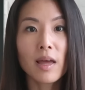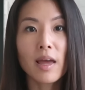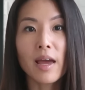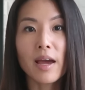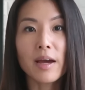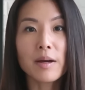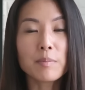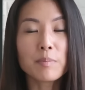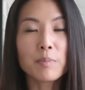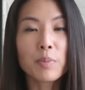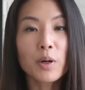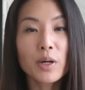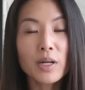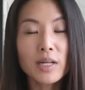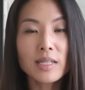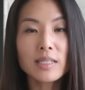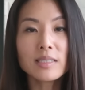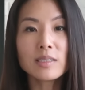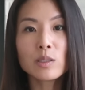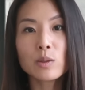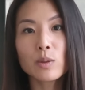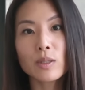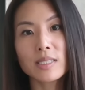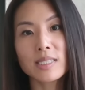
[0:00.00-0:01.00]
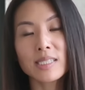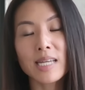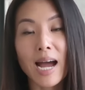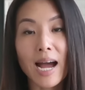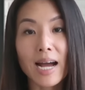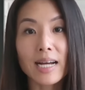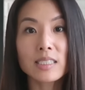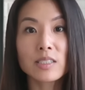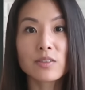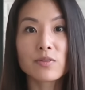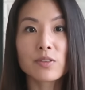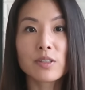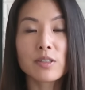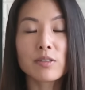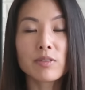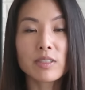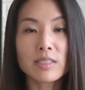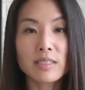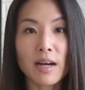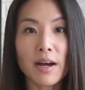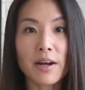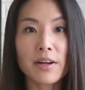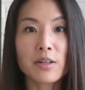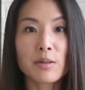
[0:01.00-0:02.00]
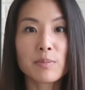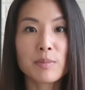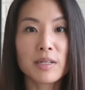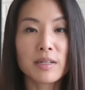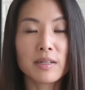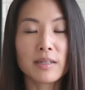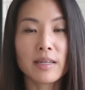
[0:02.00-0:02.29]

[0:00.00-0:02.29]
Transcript: and put it into a tax-free retirement